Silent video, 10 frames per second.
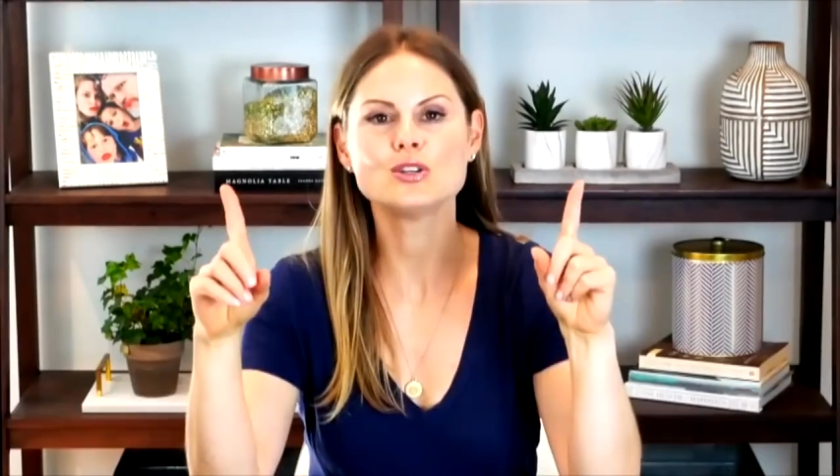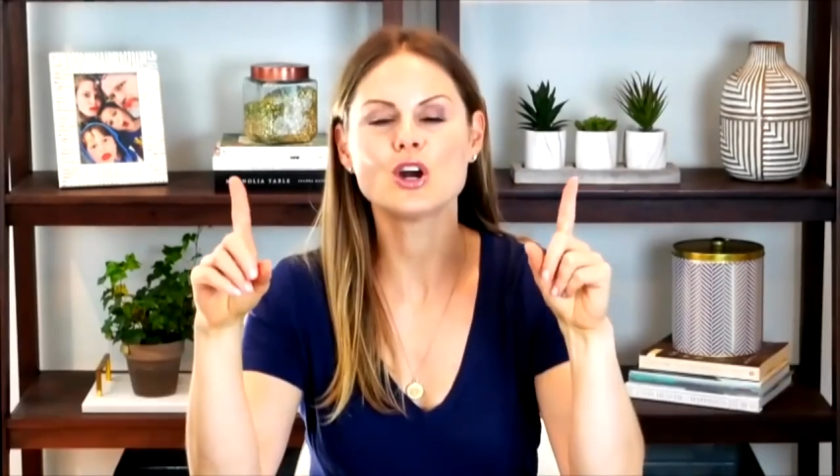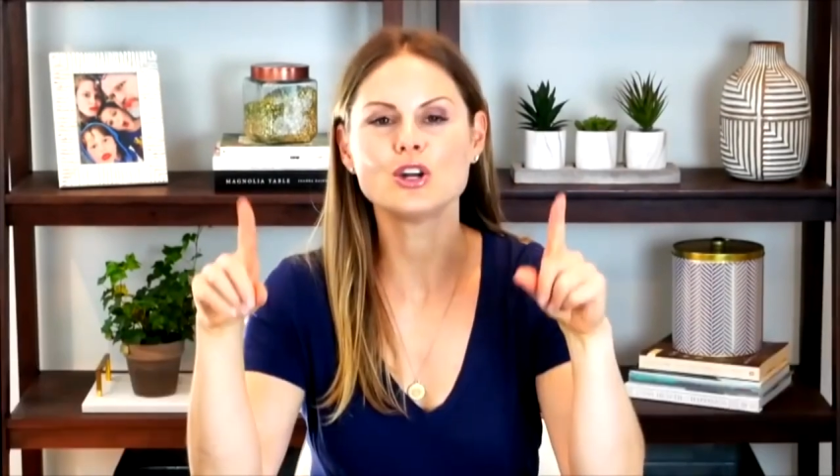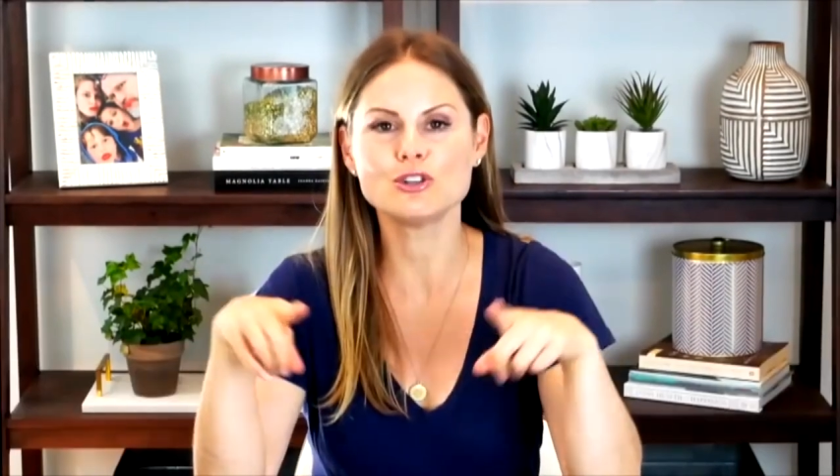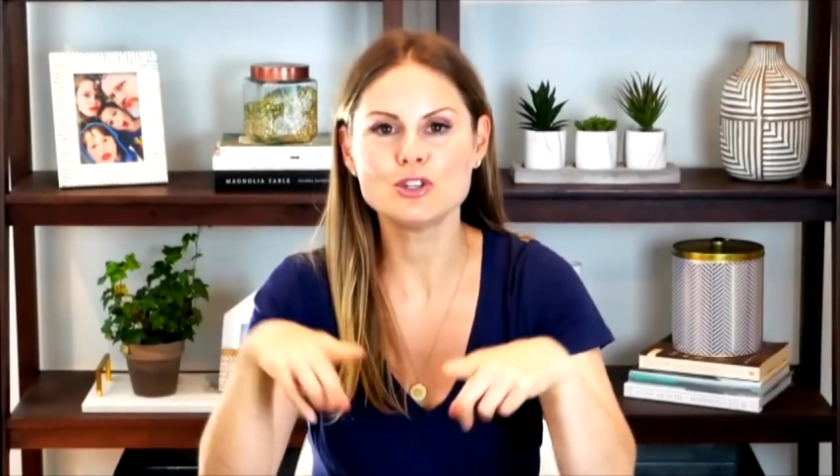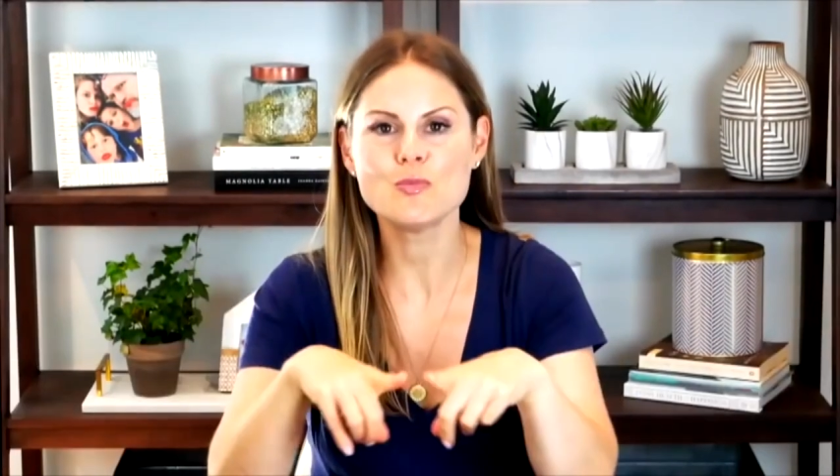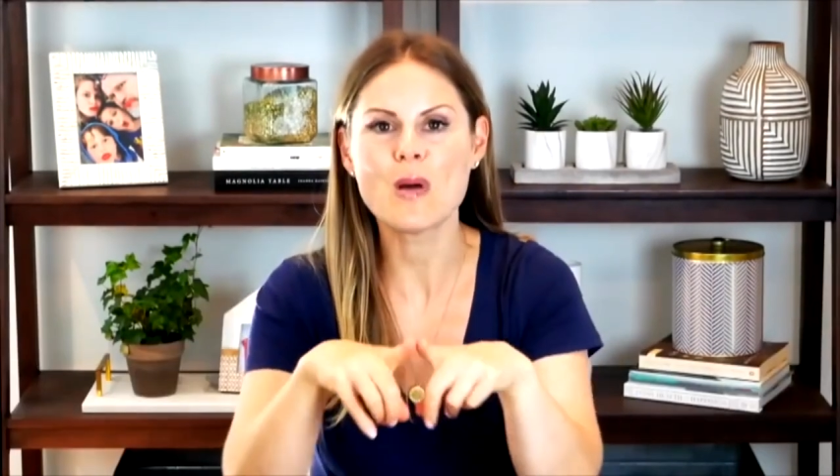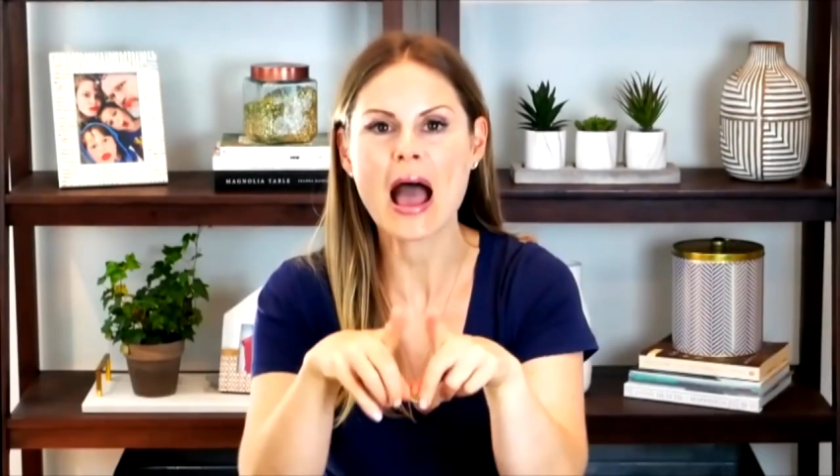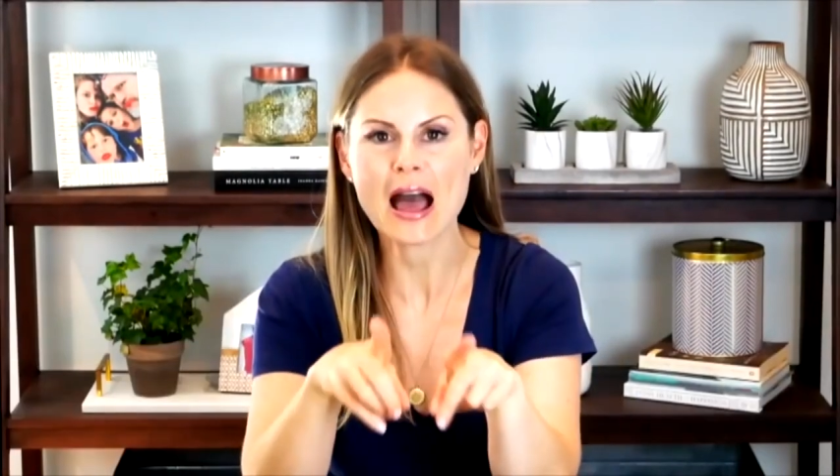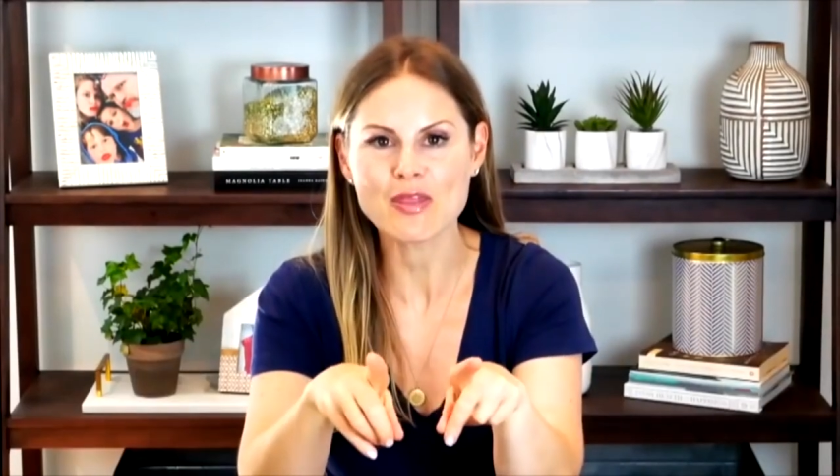are your two
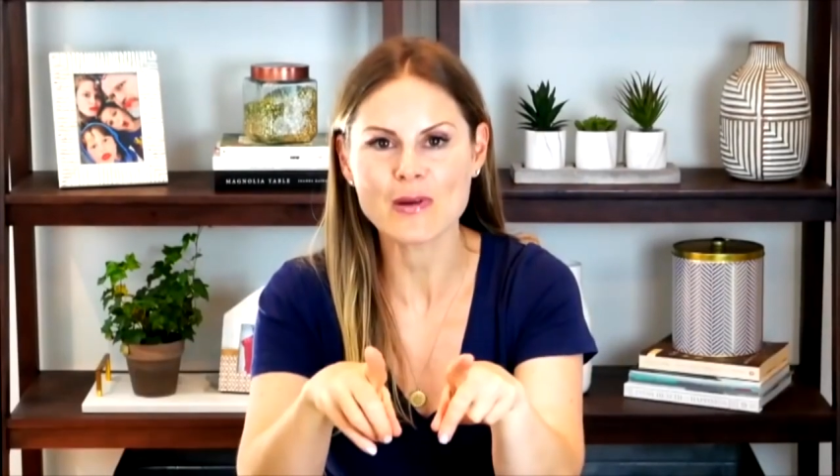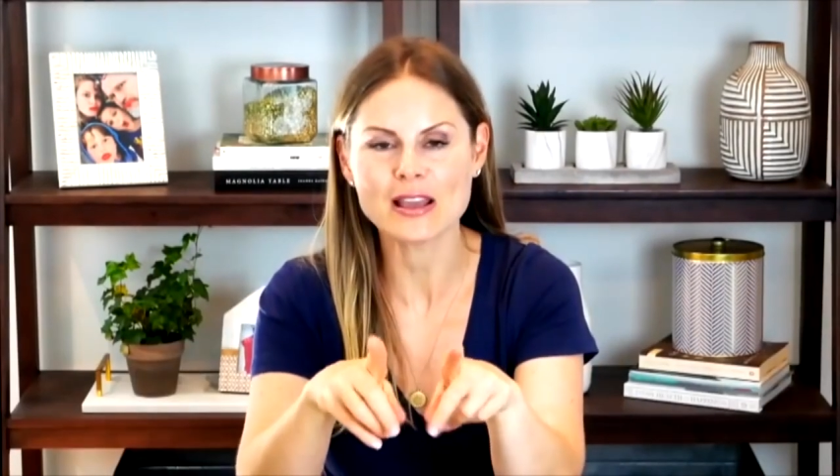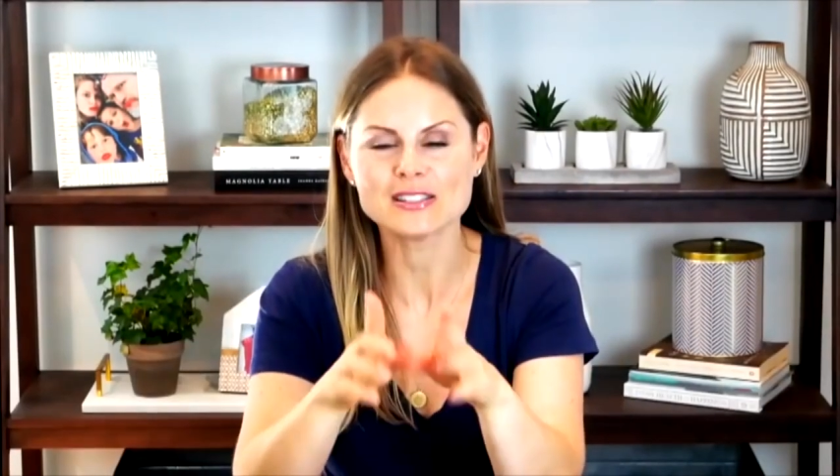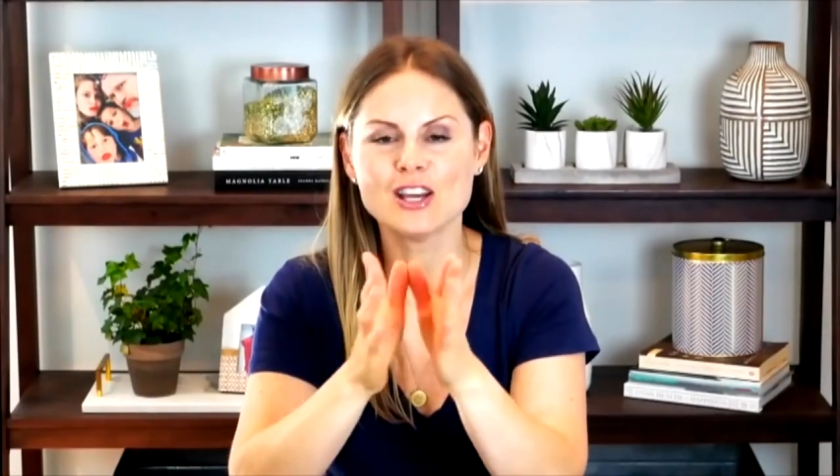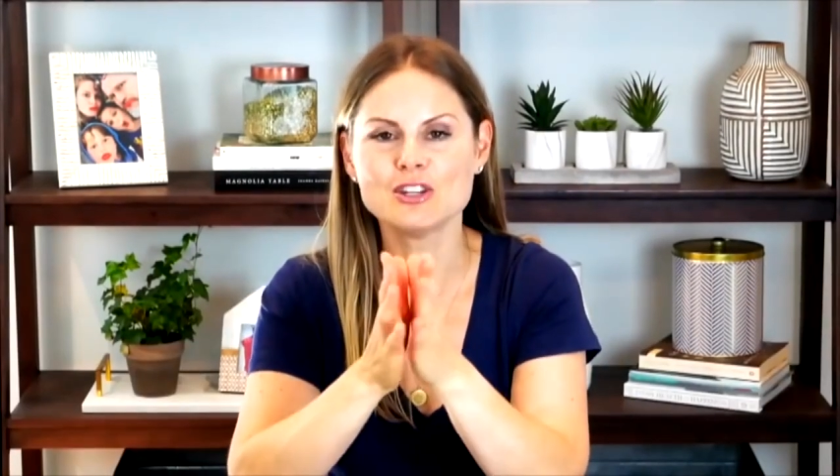pathways